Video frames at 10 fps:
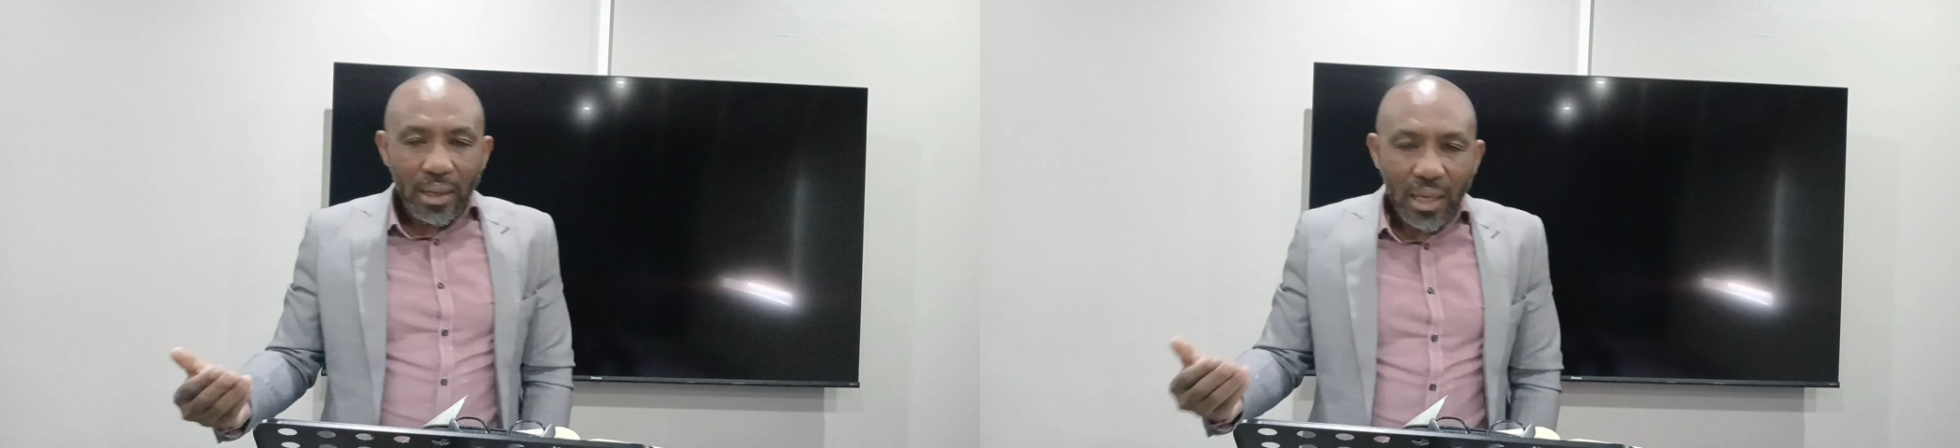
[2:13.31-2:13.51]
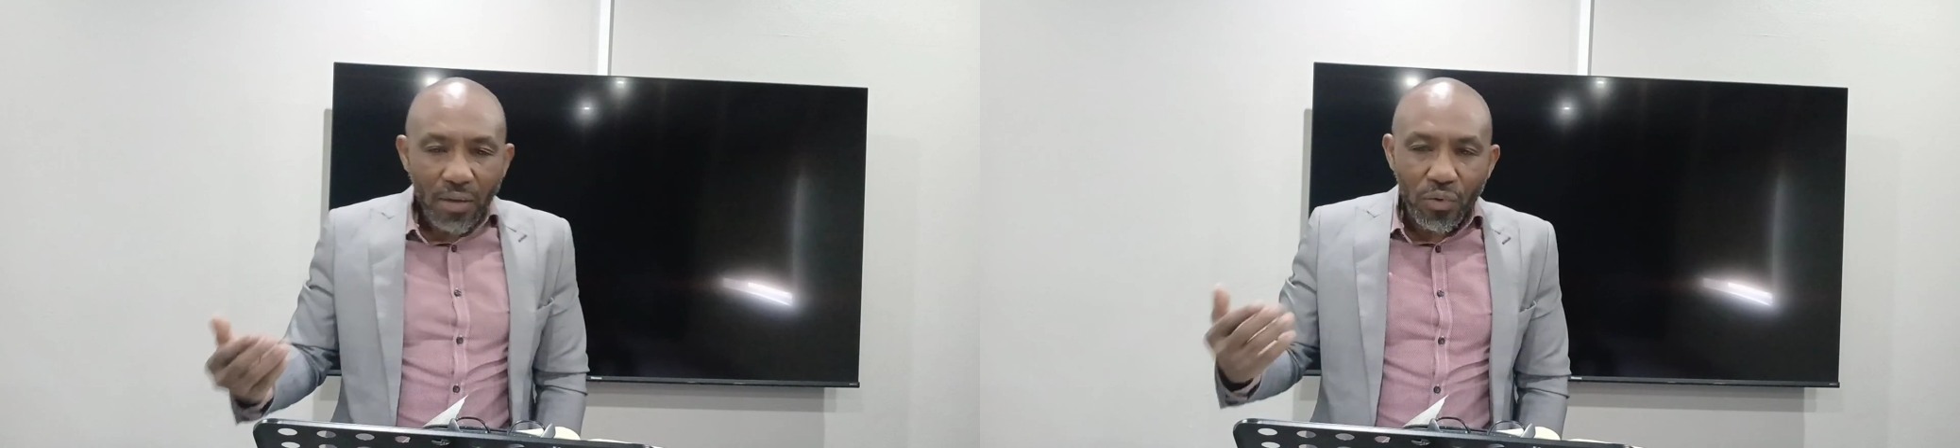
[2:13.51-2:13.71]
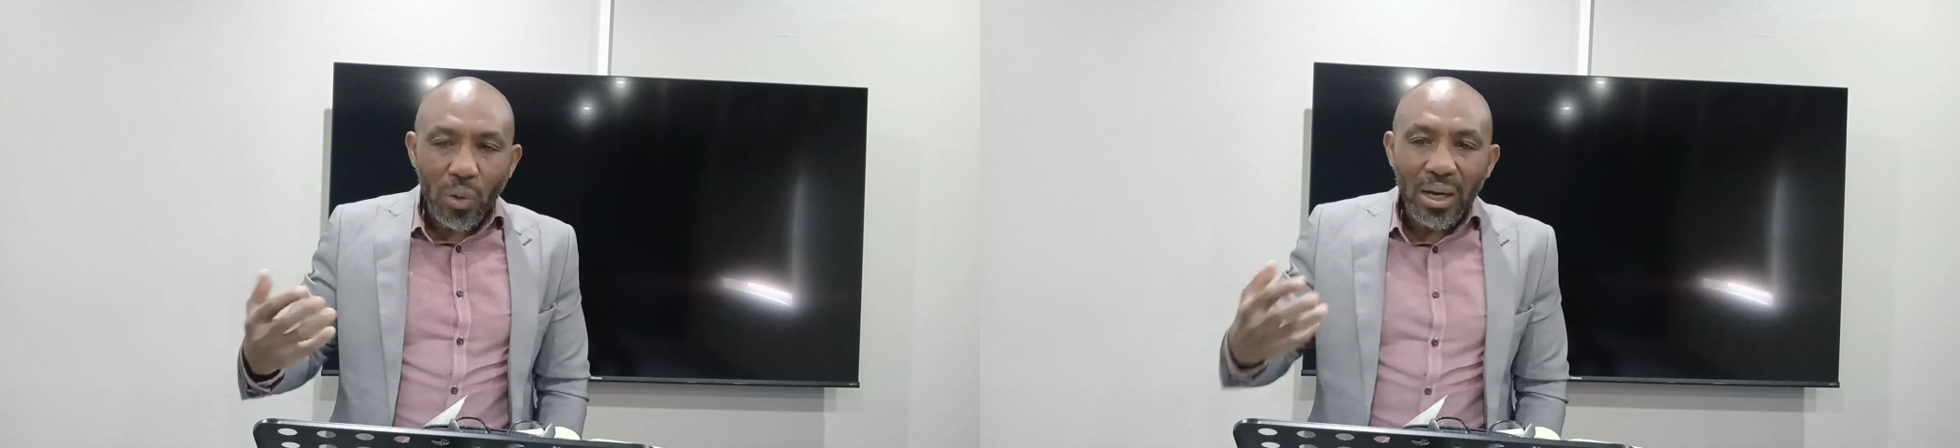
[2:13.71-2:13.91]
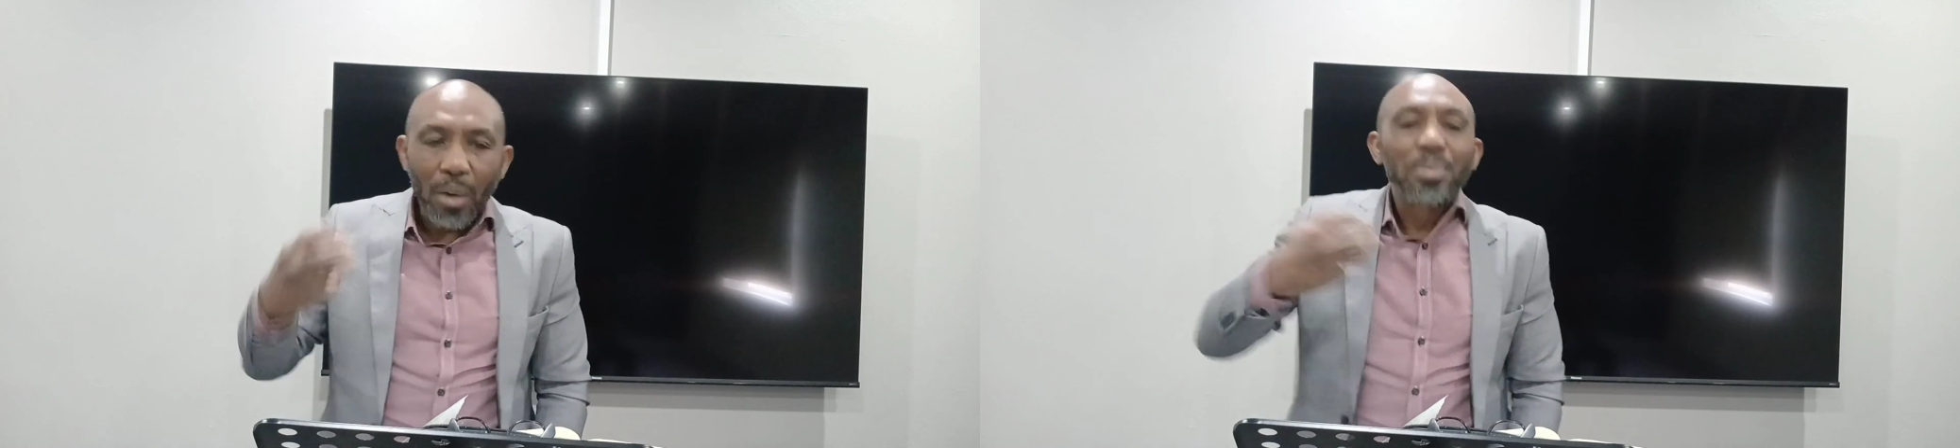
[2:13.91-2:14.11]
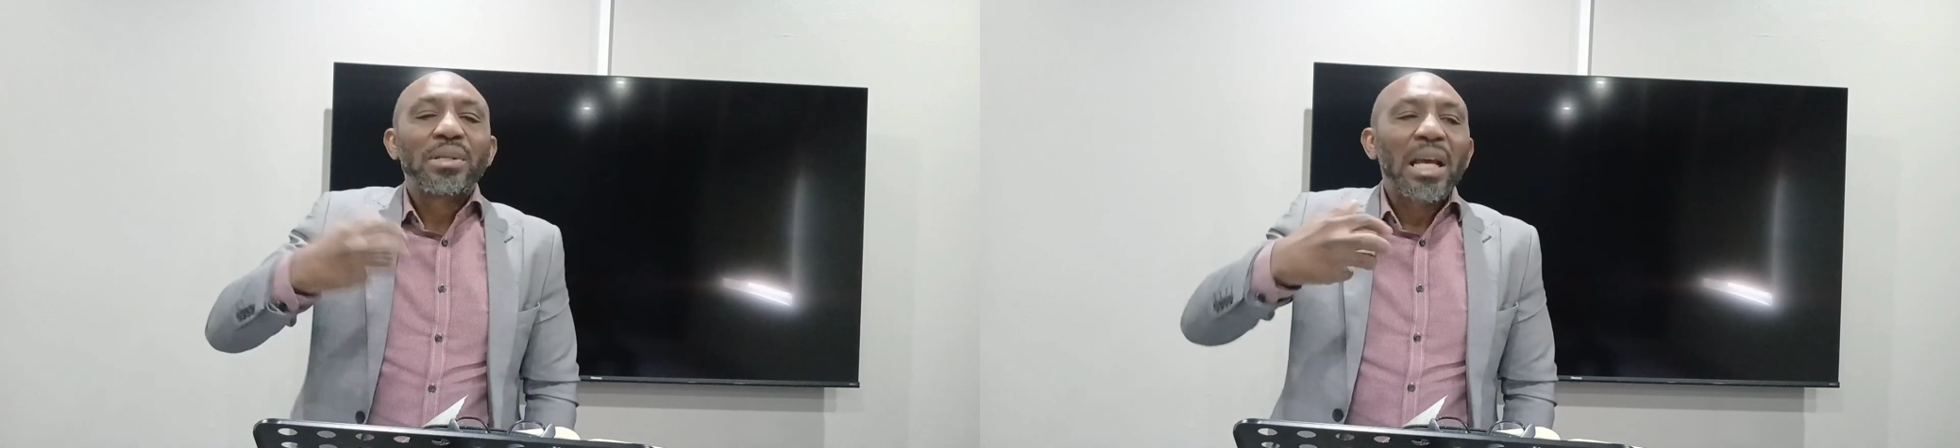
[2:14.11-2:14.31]
if you
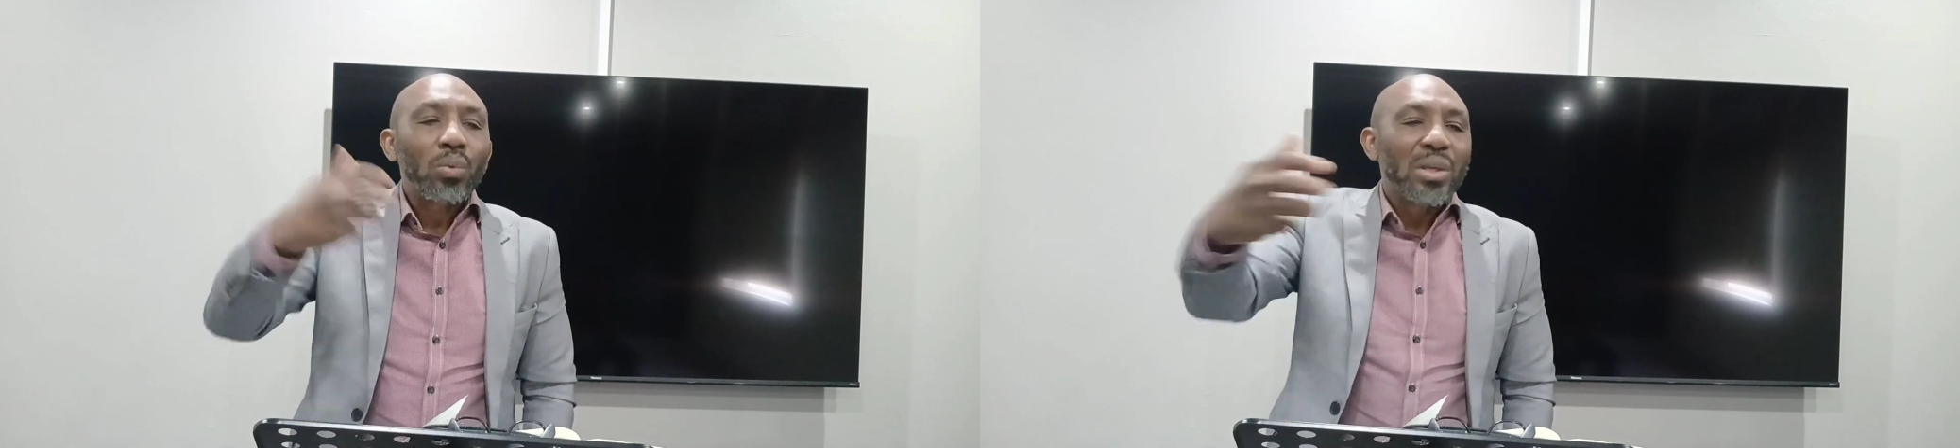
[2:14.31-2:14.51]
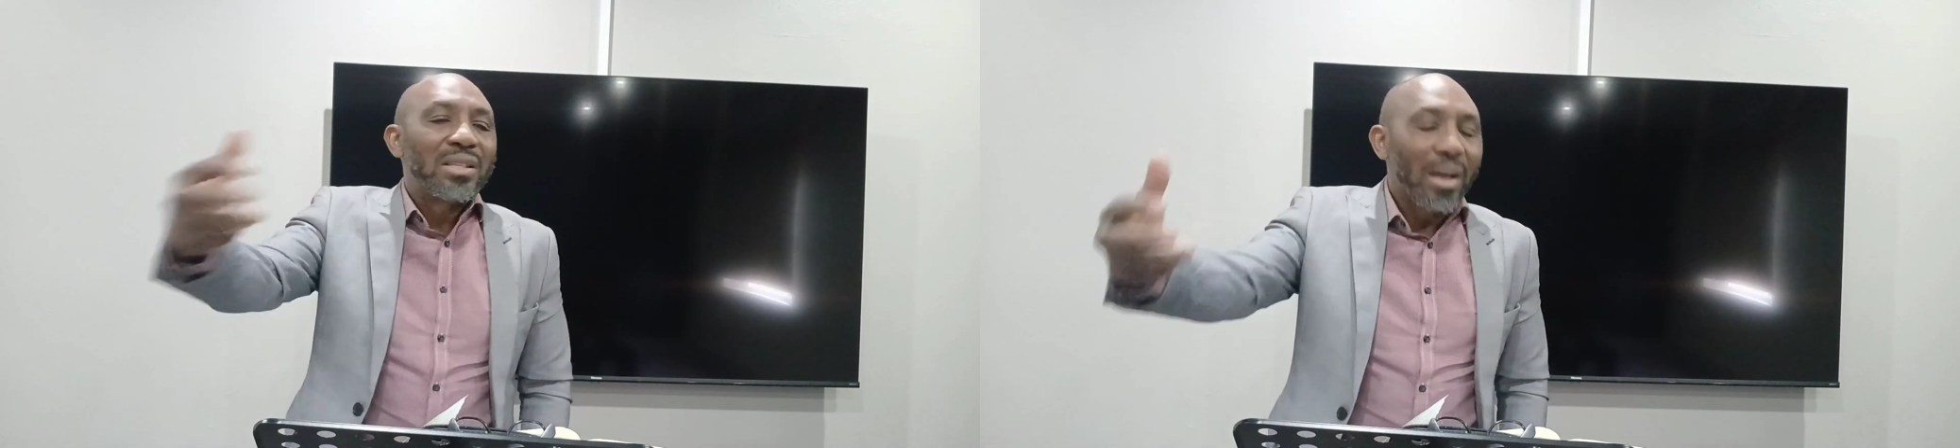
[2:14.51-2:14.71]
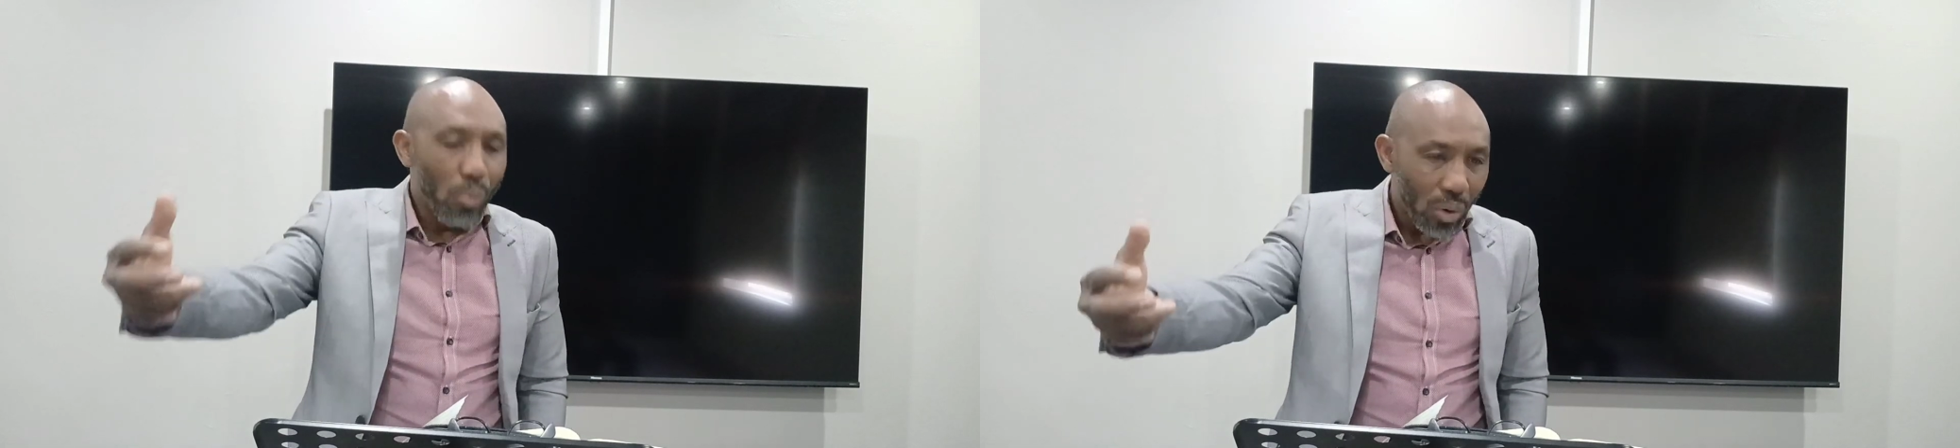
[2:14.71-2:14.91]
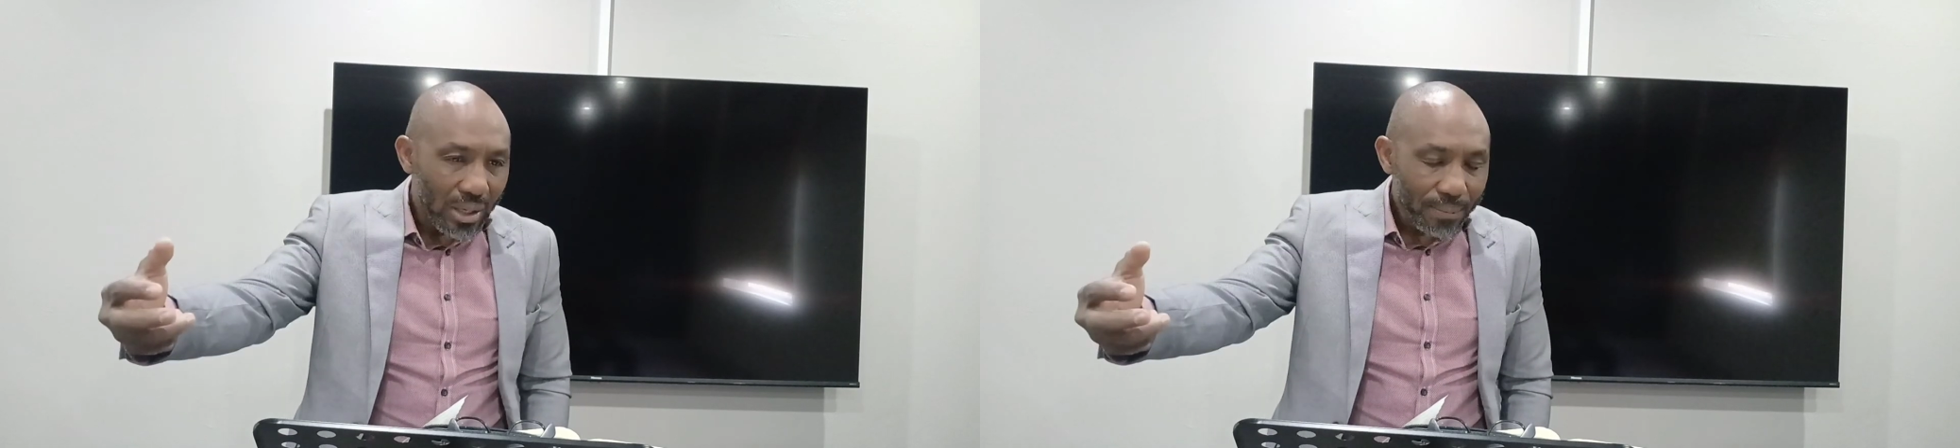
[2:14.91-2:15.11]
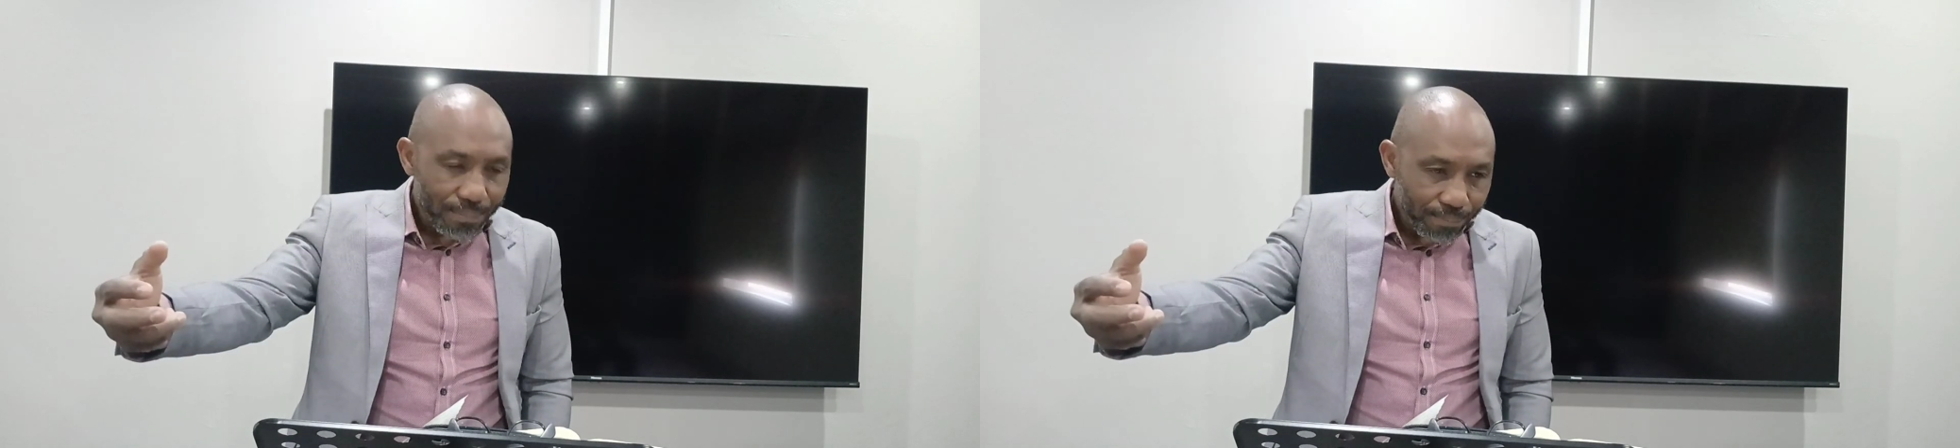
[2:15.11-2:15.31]
are upset with someone,